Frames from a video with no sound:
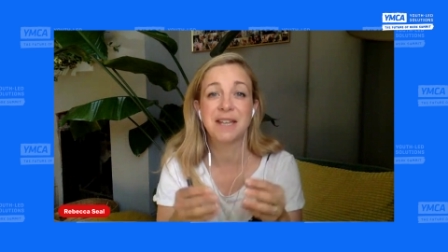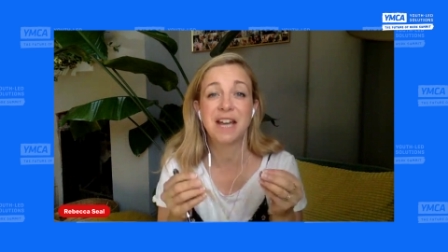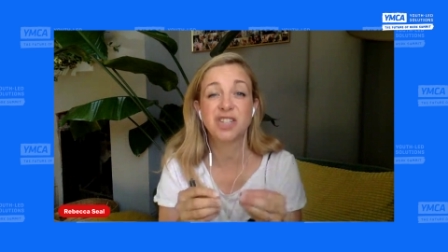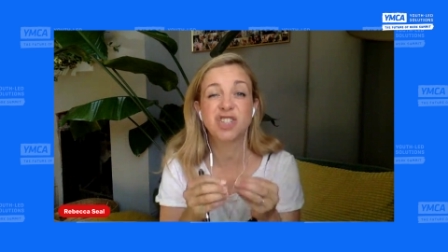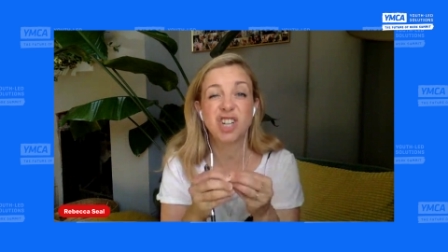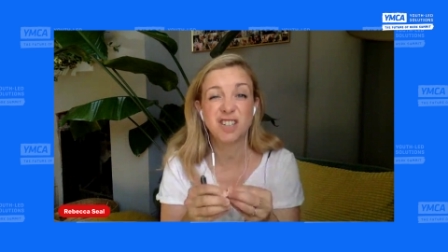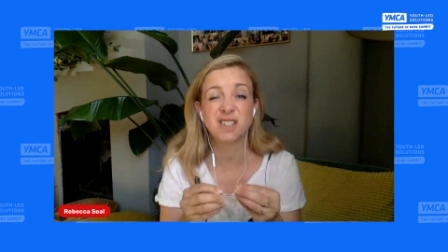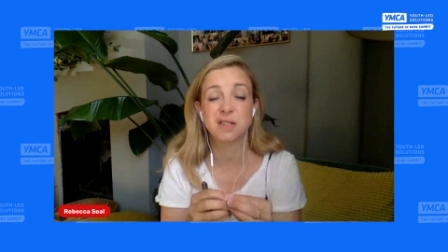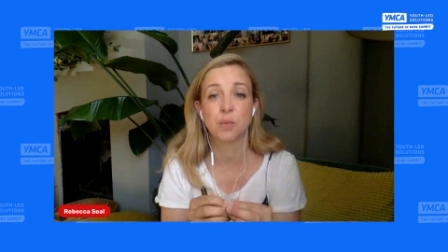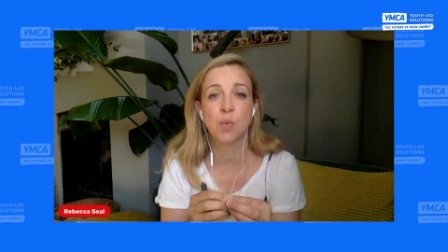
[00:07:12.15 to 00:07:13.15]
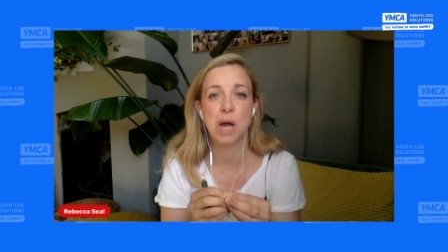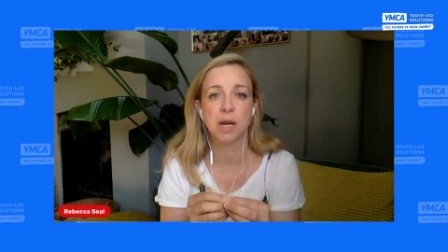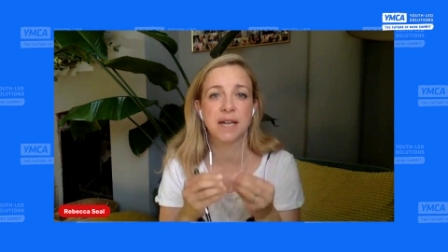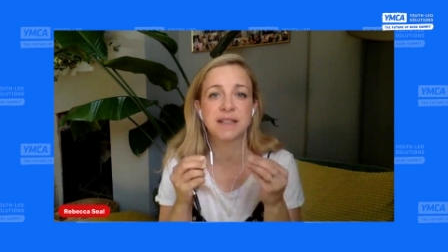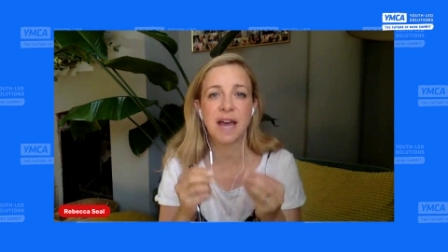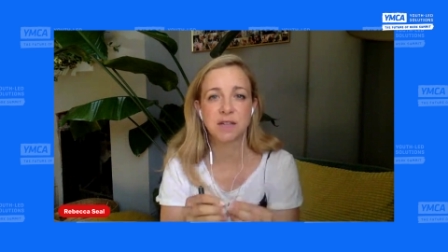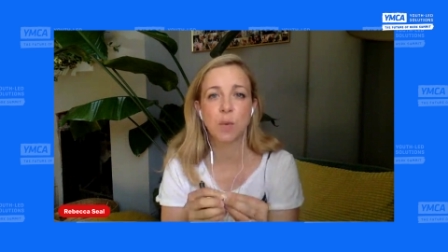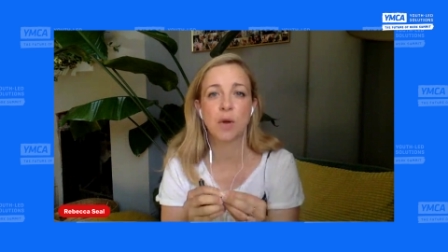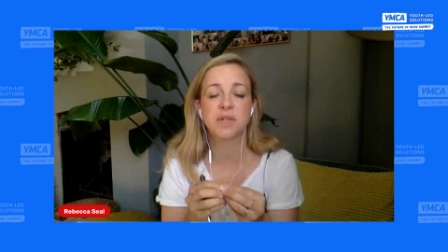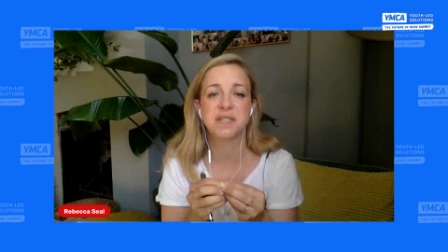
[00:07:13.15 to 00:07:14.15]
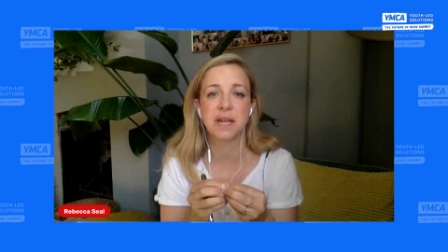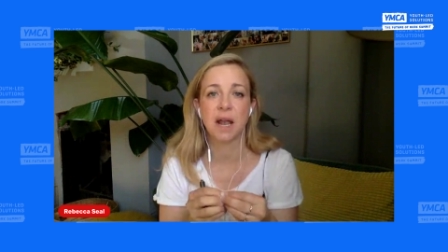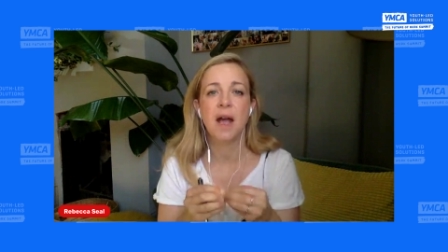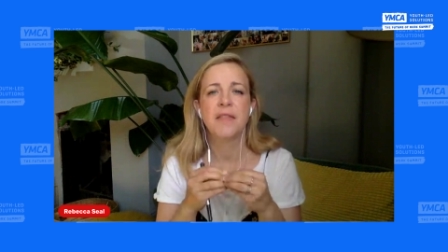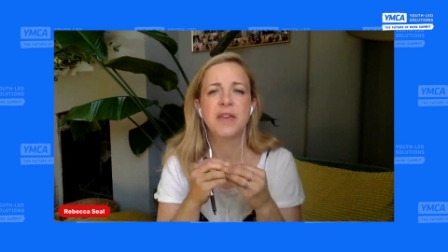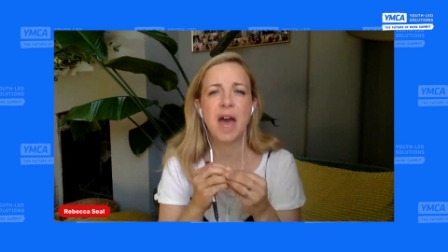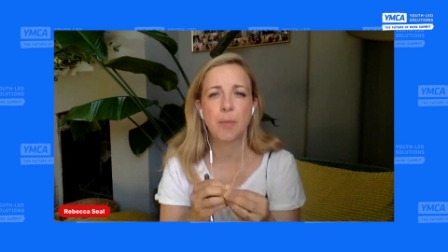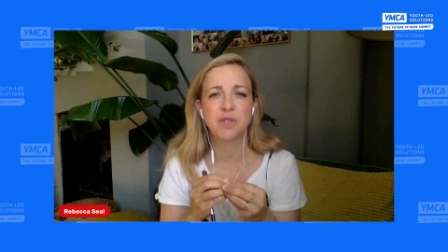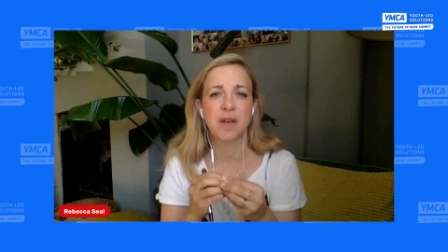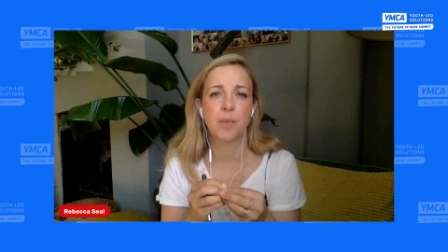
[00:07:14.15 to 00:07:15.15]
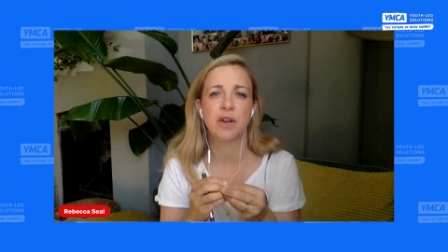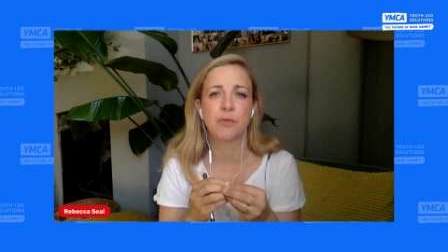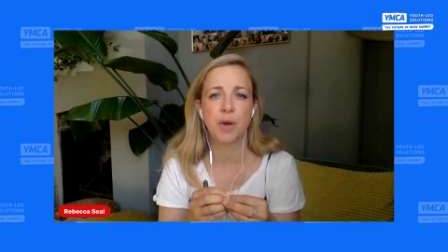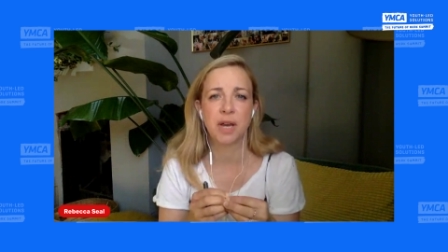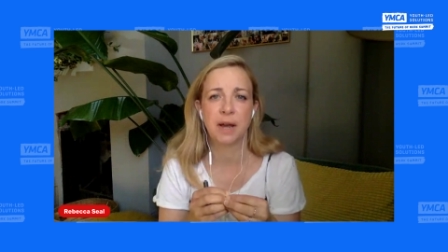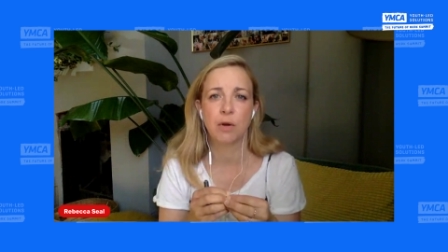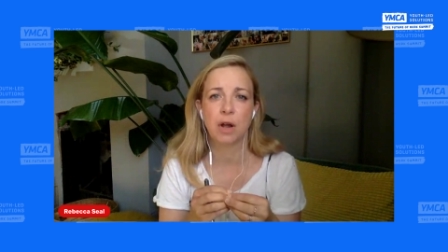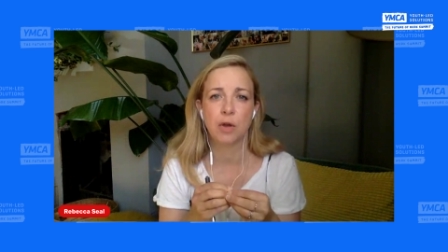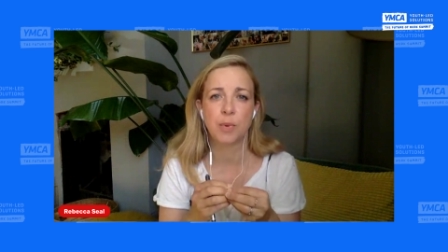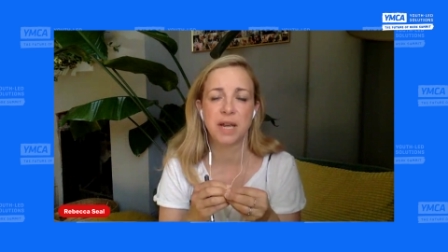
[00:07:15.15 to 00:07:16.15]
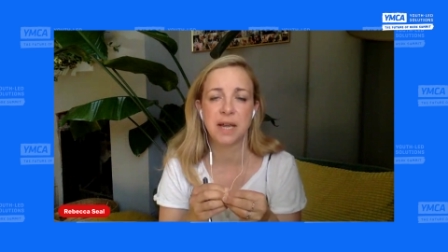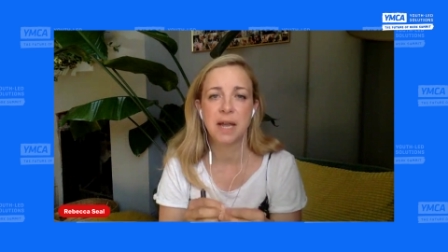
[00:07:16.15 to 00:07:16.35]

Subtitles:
And that just doesn't work. Like, that's why we're seeing the epidemic of burnout globally.